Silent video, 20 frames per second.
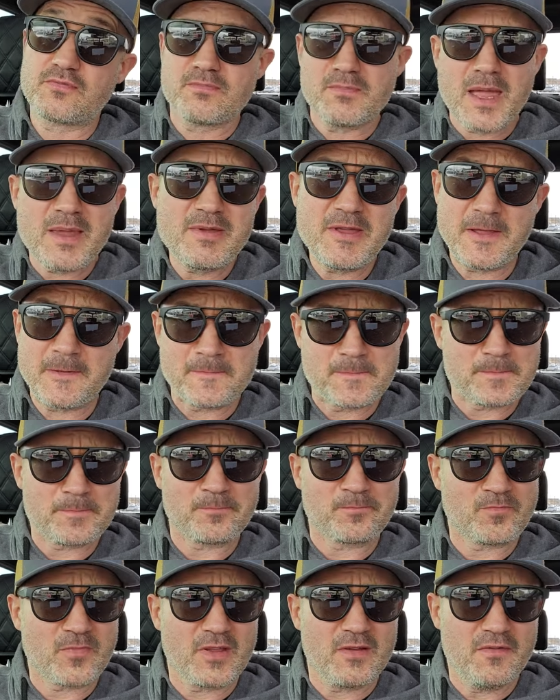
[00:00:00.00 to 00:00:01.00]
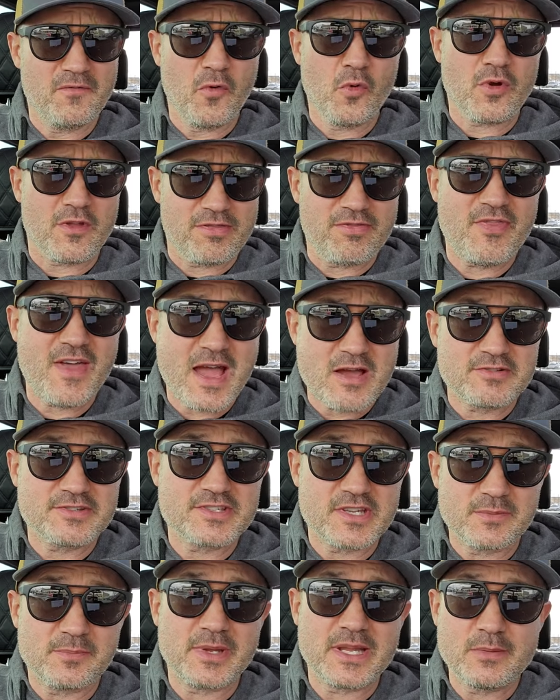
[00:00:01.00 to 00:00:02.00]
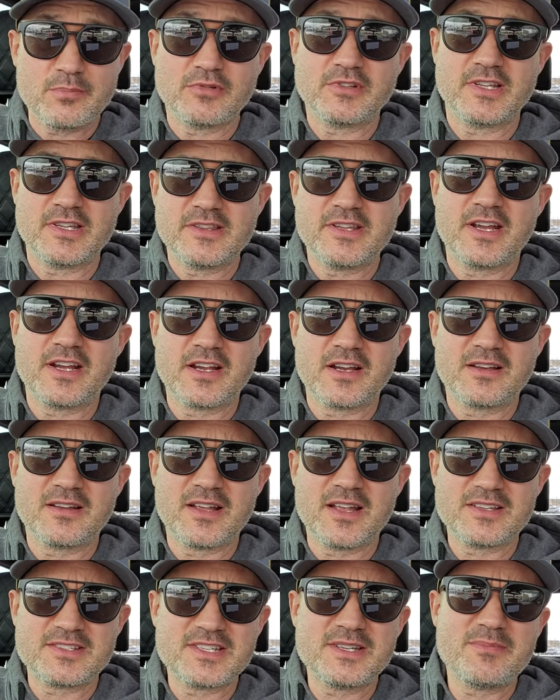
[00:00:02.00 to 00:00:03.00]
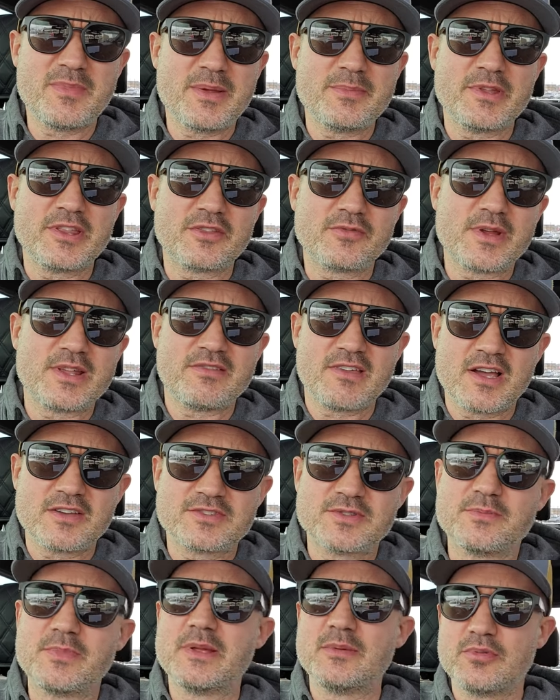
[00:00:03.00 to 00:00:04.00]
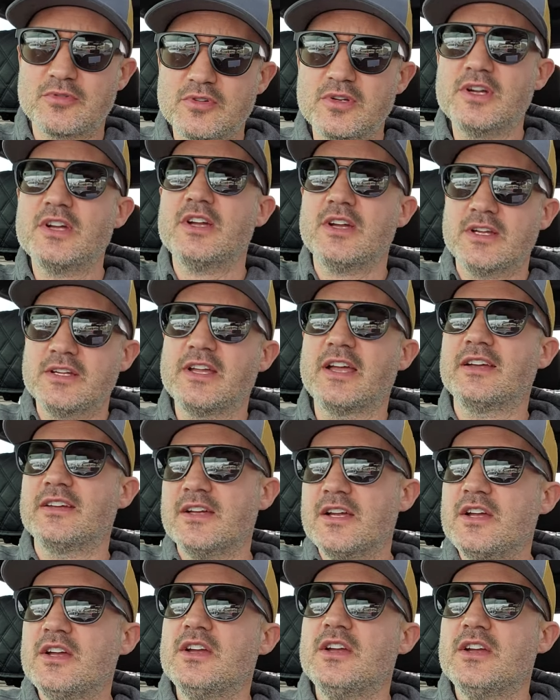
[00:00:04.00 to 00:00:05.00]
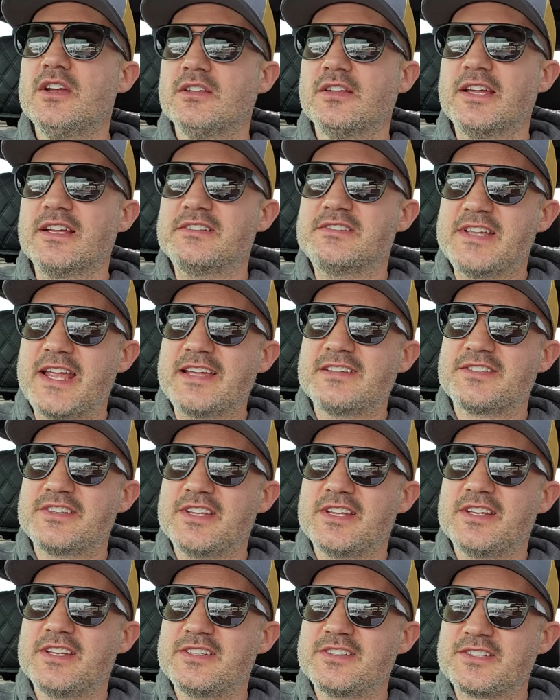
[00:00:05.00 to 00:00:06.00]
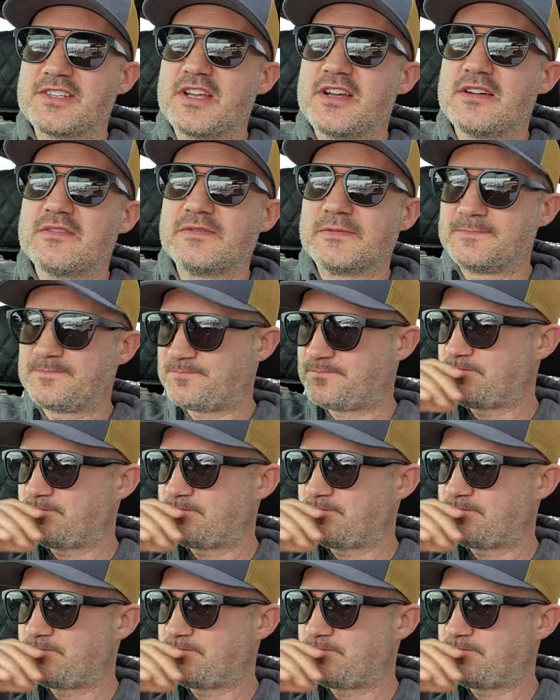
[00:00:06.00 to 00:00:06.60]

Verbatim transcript: maybe four thousand people in there. It's maybe three thousand people. Yeah, like dancing and stuff.